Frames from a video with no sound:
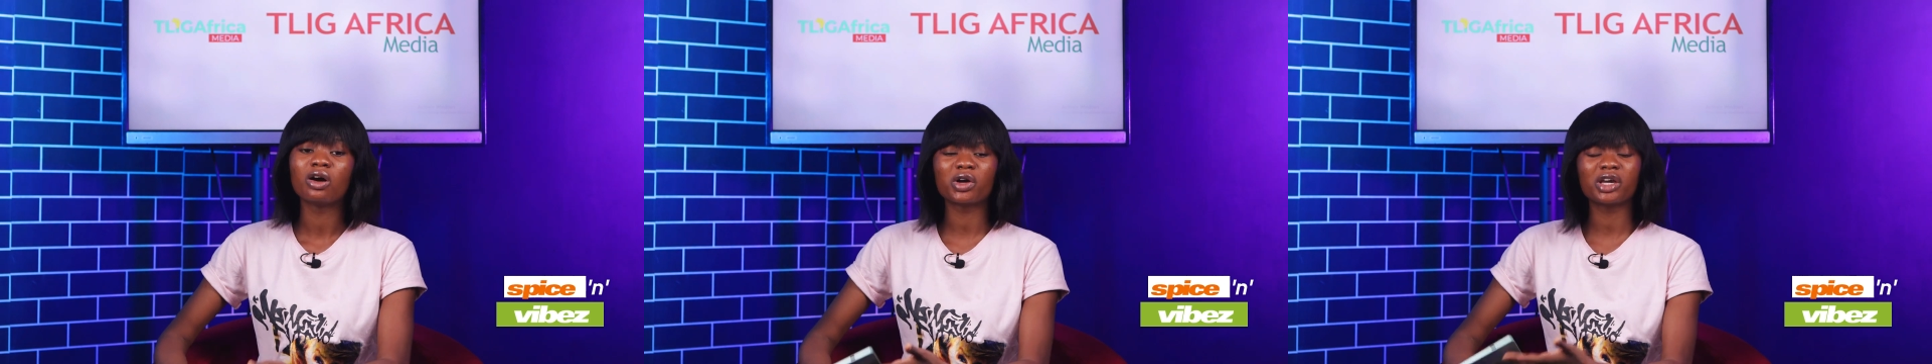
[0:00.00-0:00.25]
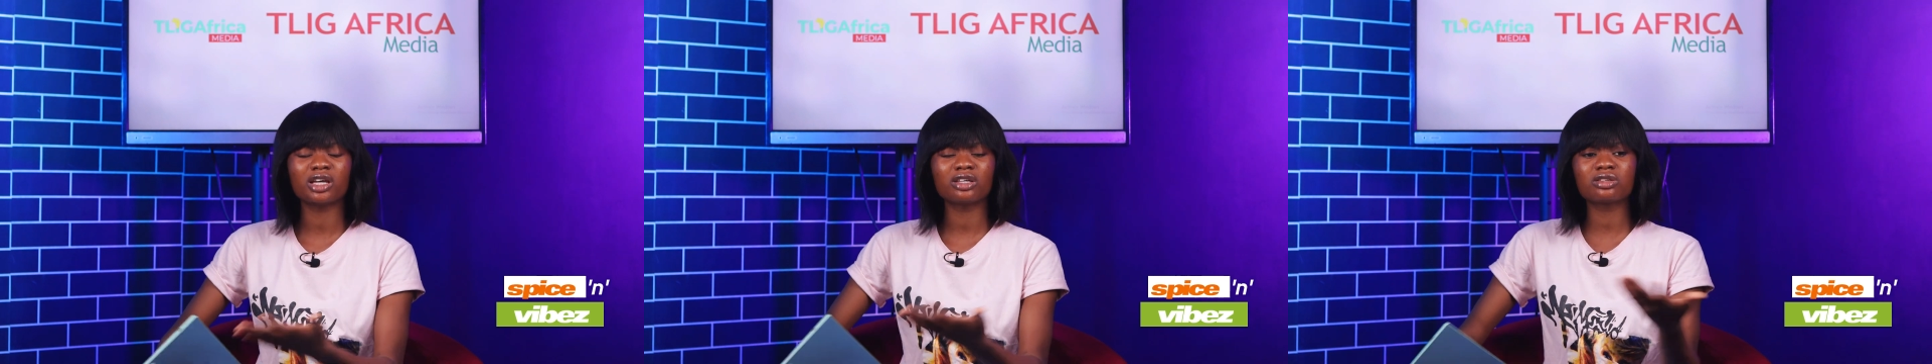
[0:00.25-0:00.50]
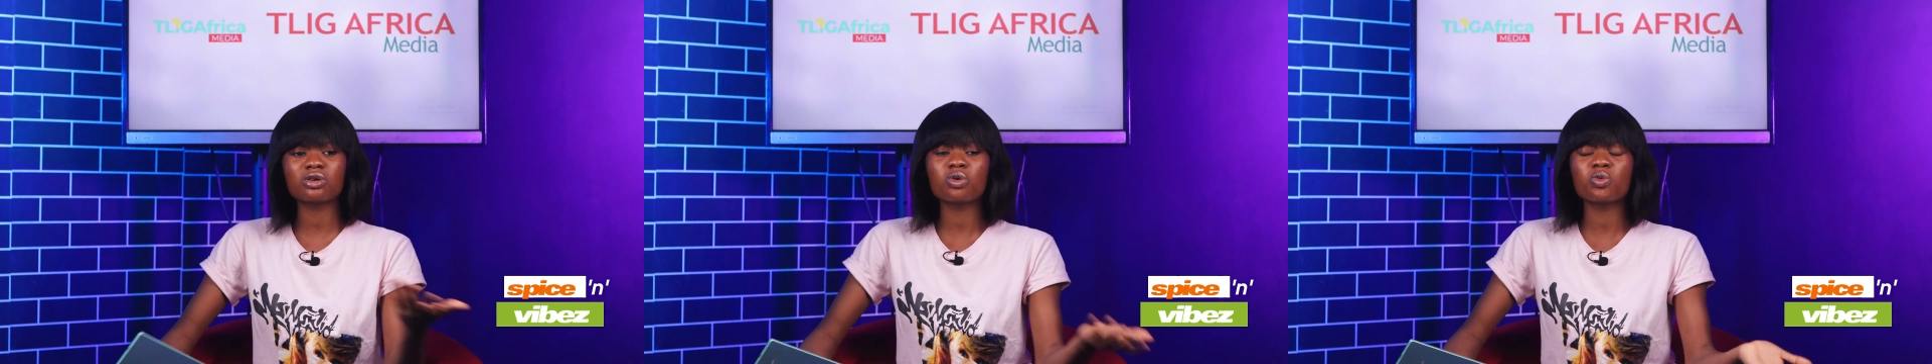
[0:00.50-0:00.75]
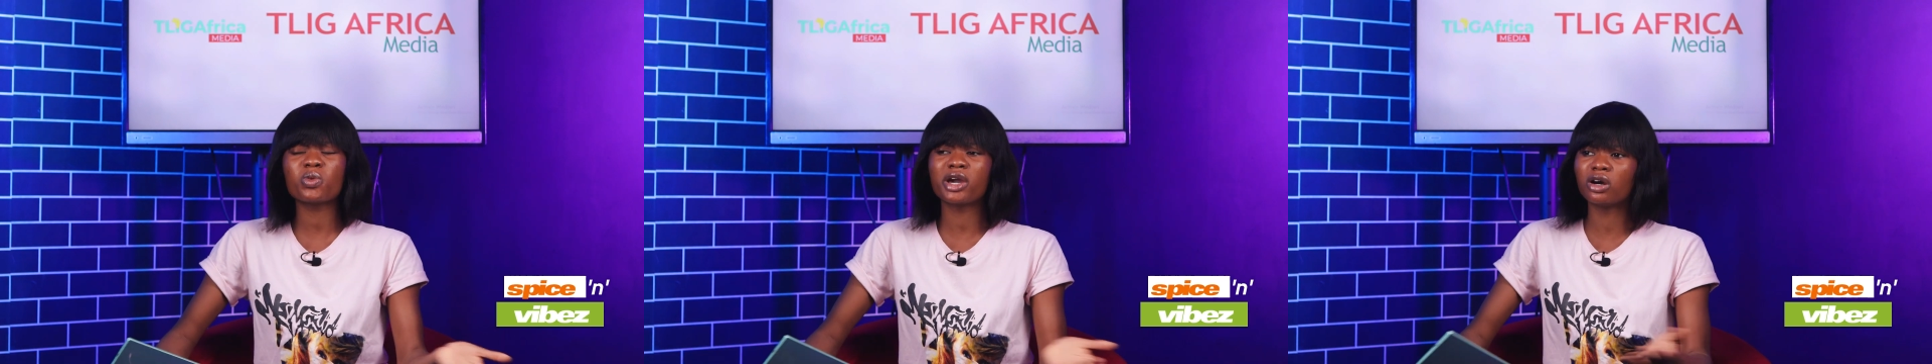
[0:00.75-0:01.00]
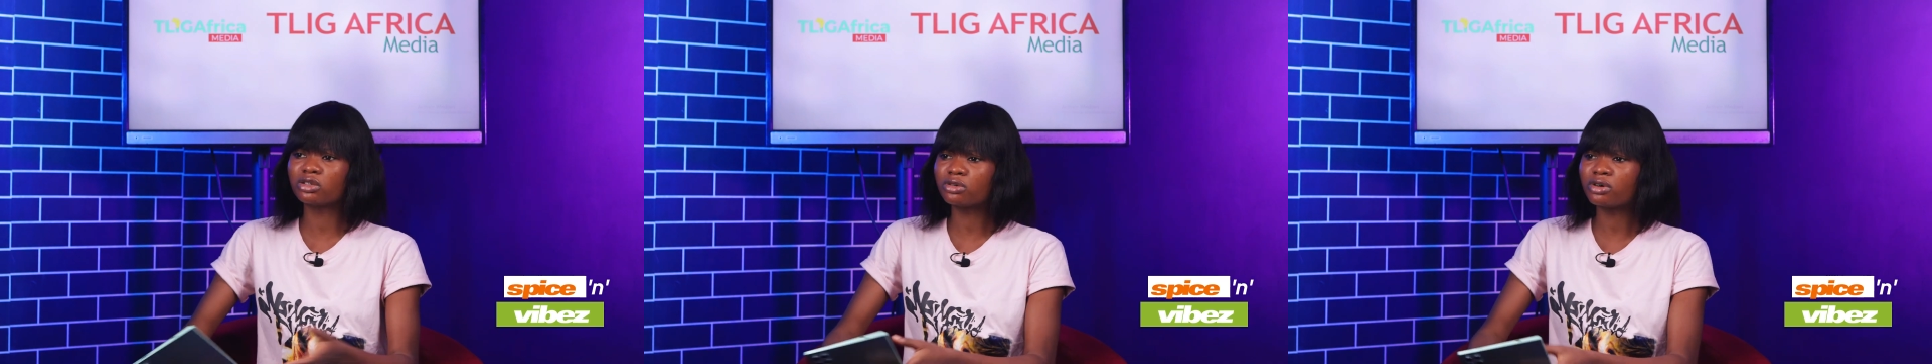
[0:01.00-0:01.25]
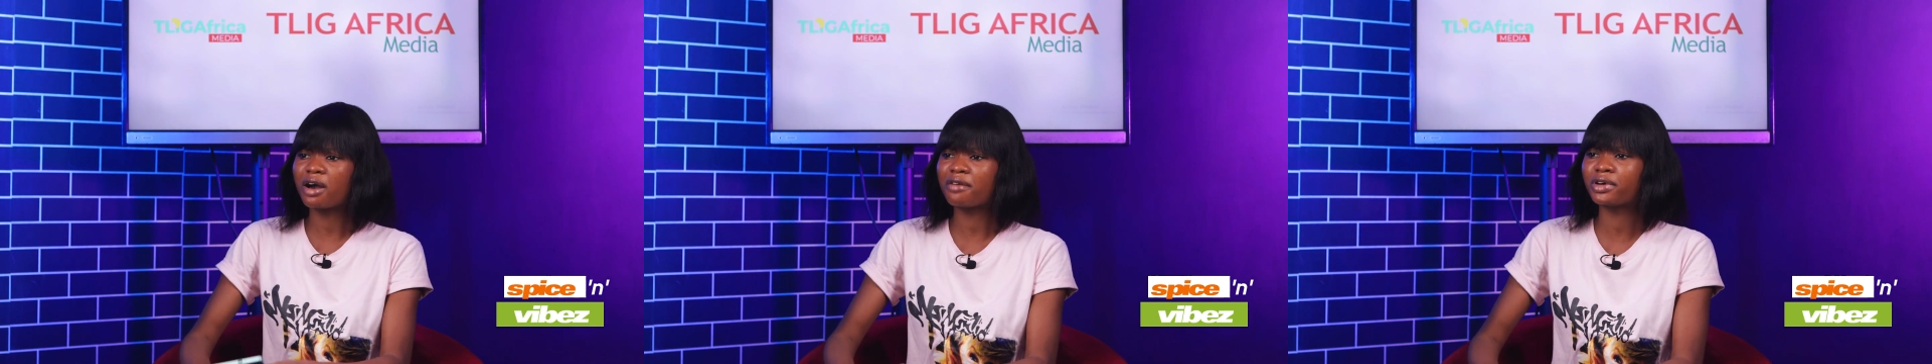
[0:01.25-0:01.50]
Okay, so we
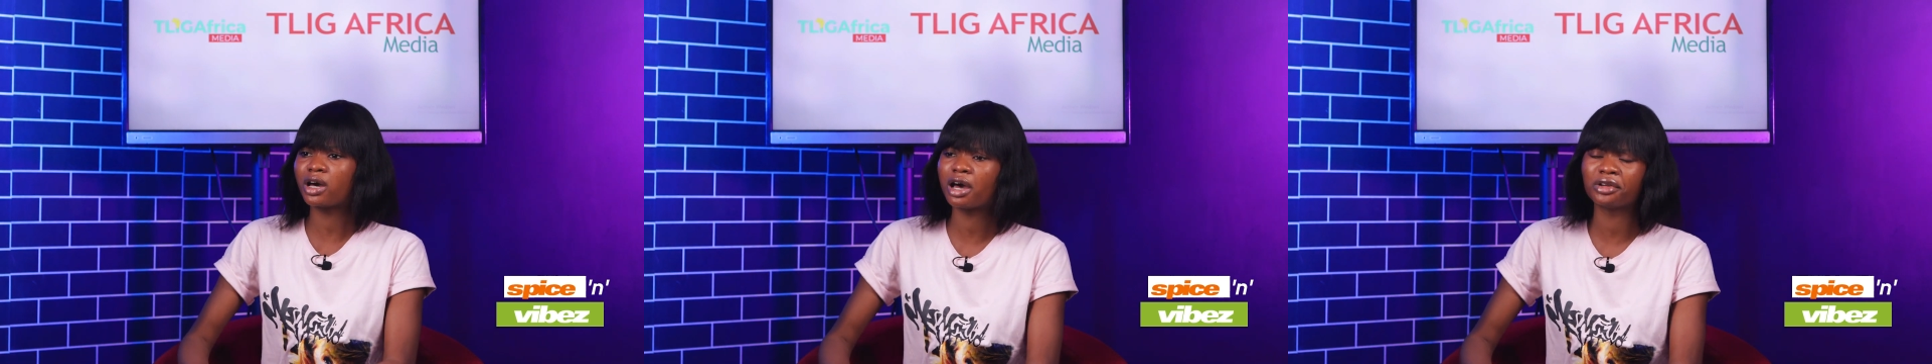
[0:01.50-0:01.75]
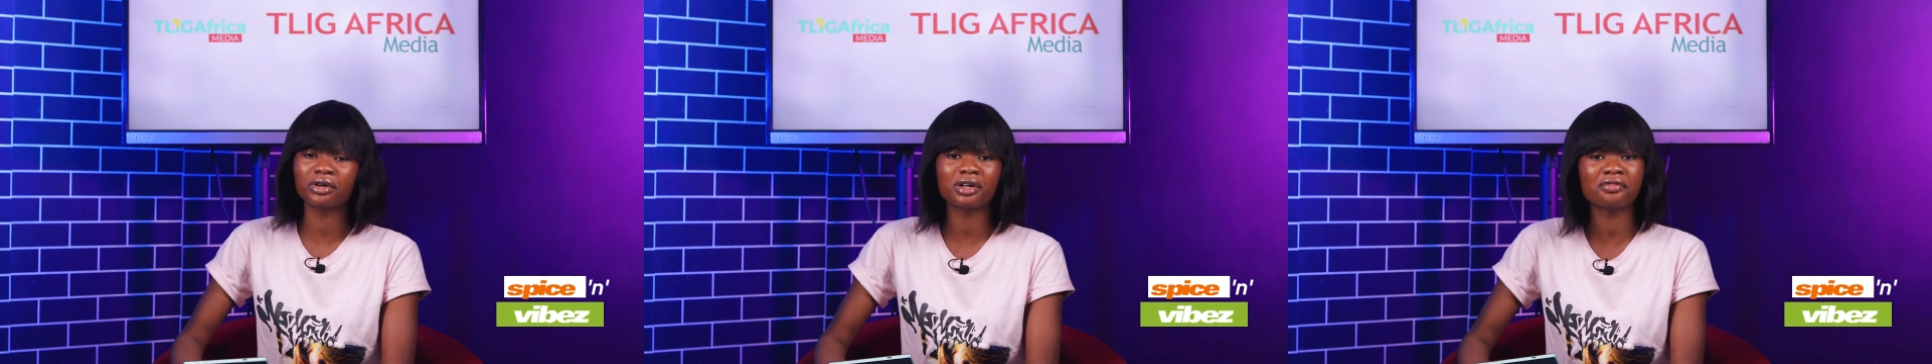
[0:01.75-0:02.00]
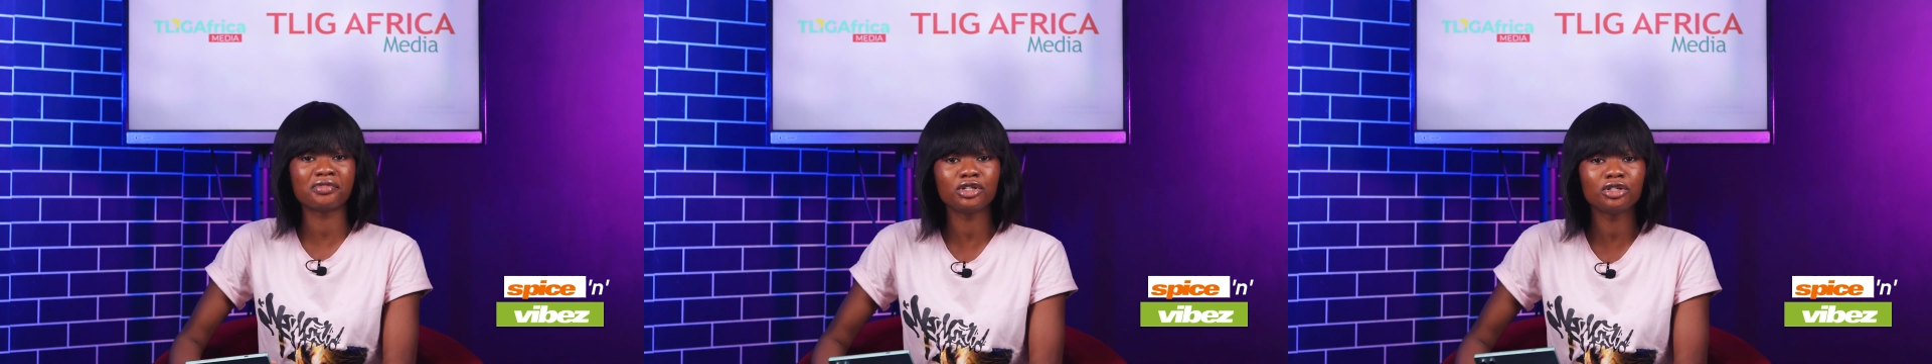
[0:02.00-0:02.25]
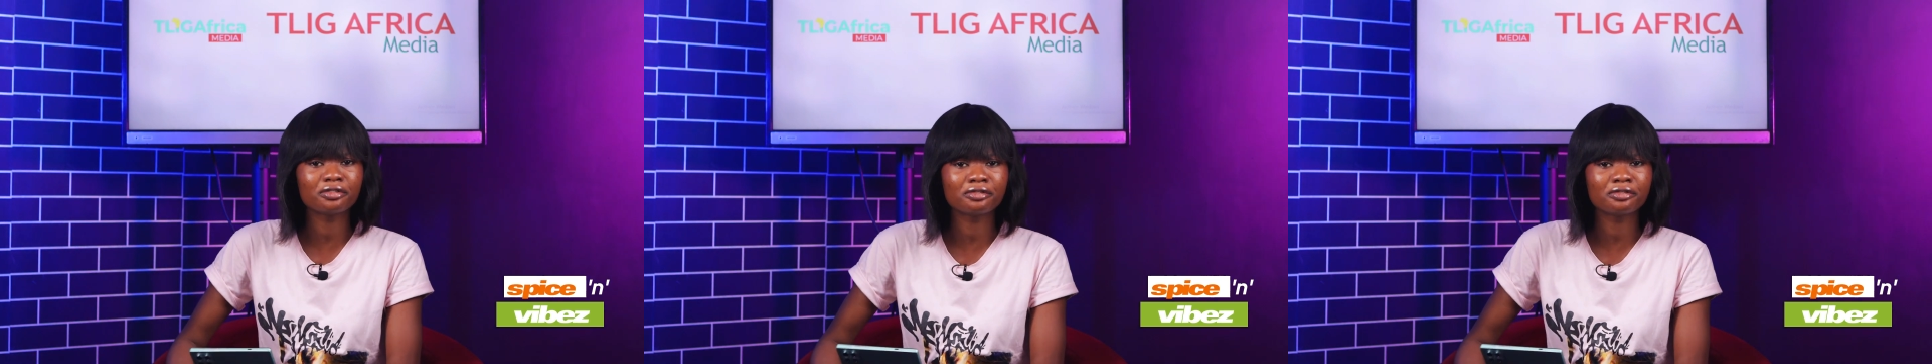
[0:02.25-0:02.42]
also have another video